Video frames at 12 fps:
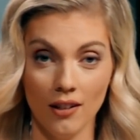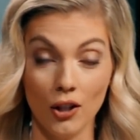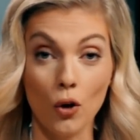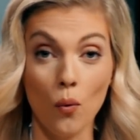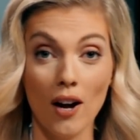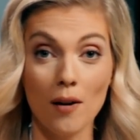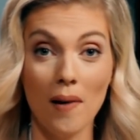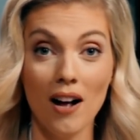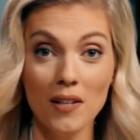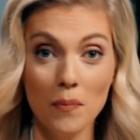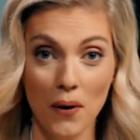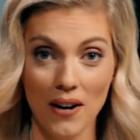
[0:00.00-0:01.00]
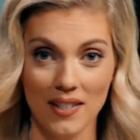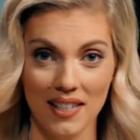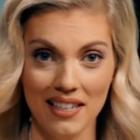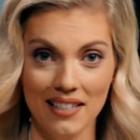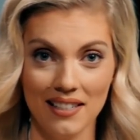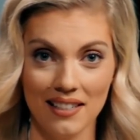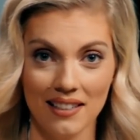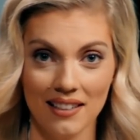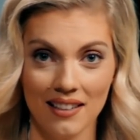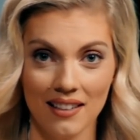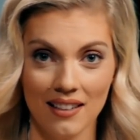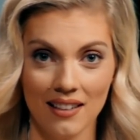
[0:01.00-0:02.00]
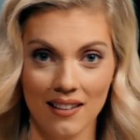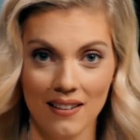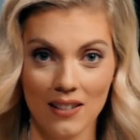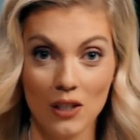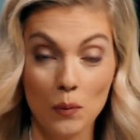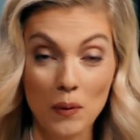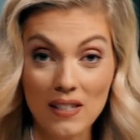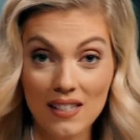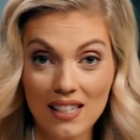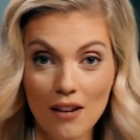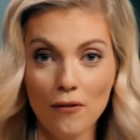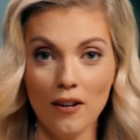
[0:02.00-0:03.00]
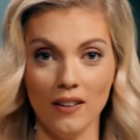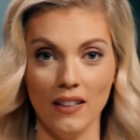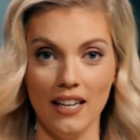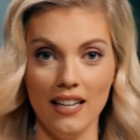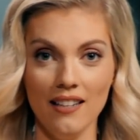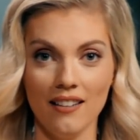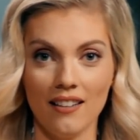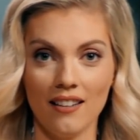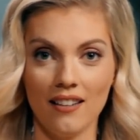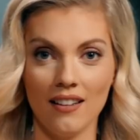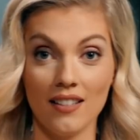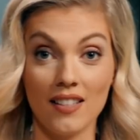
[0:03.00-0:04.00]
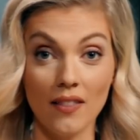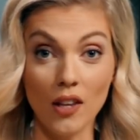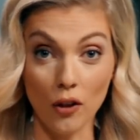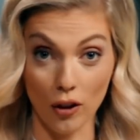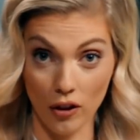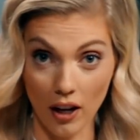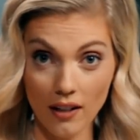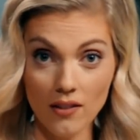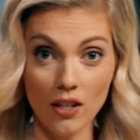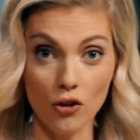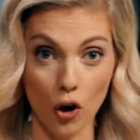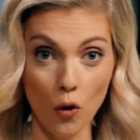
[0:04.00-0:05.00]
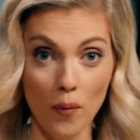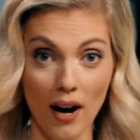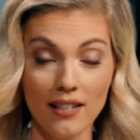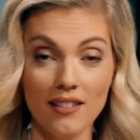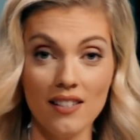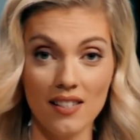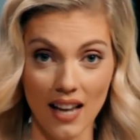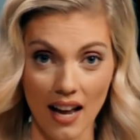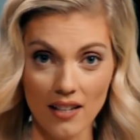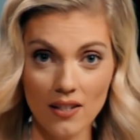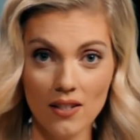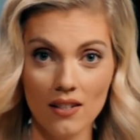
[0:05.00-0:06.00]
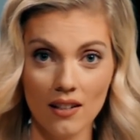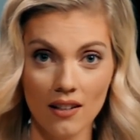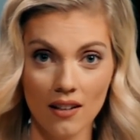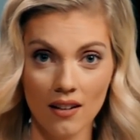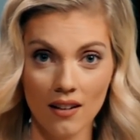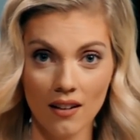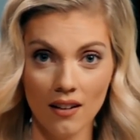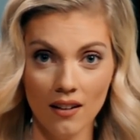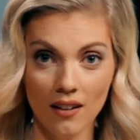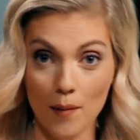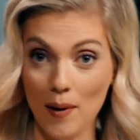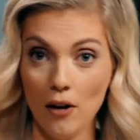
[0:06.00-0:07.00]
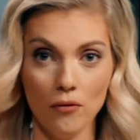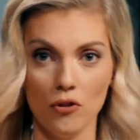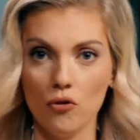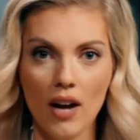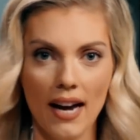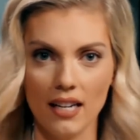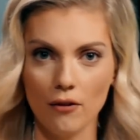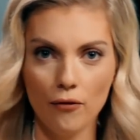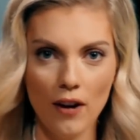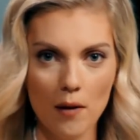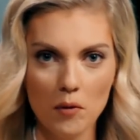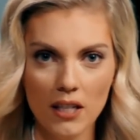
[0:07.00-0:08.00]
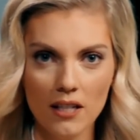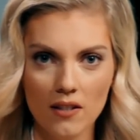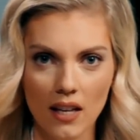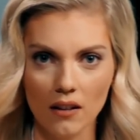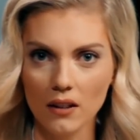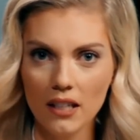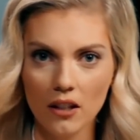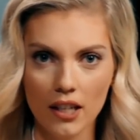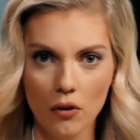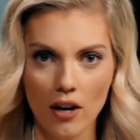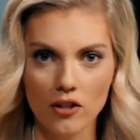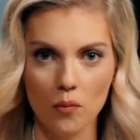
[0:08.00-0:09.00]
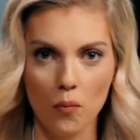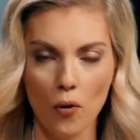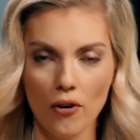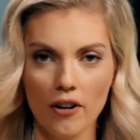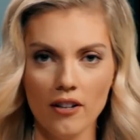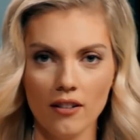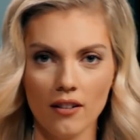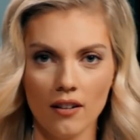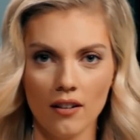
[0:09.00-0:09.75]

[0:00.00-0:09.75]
The Guatemalan president specifically said that the things that Joe Biden says about uniting families that illegally cross the border,